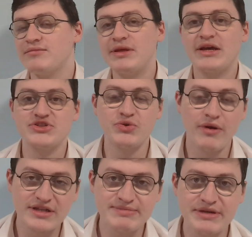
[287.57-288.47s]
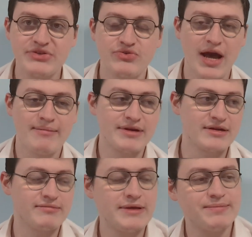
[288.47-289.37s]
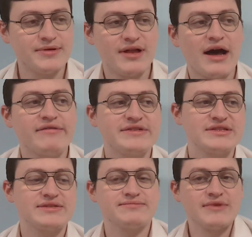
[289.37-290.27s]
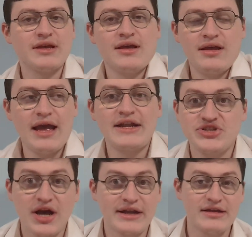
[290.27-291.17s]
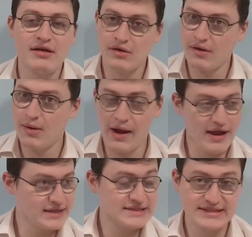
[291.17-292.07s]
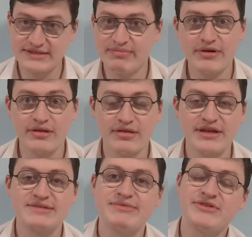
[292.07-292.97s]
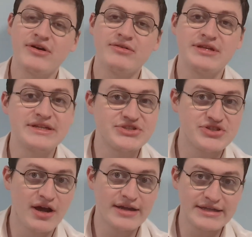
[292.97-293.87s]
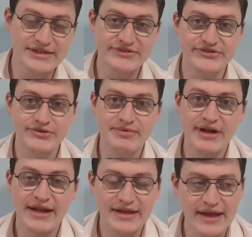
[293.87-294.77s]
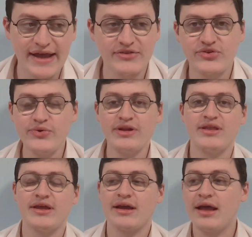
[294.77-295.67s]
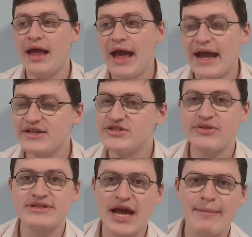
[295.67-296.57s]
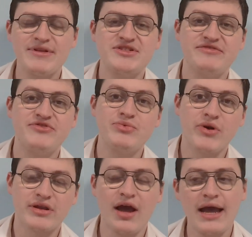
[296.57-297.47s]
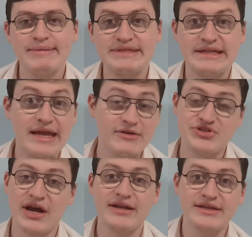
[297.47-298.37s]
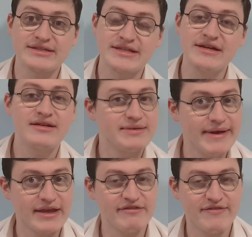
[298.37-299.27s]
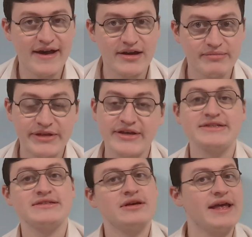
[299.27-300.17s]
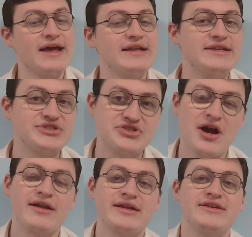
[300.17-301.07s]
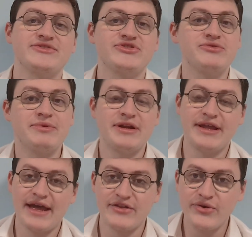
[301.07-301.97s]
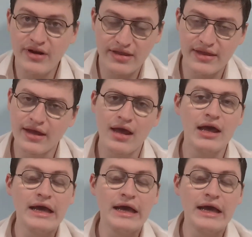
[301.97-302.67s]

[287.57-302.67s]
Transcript: because you want to speak to competent people, obviously. And Johnny uh, since birth, he has been told he is Johnny, he is stupid, and he can't do anything. And so this happens a few more times, and now Johnny is scared that he might get fired because, again, he is Johnny, he is stupid, and he can't do anything,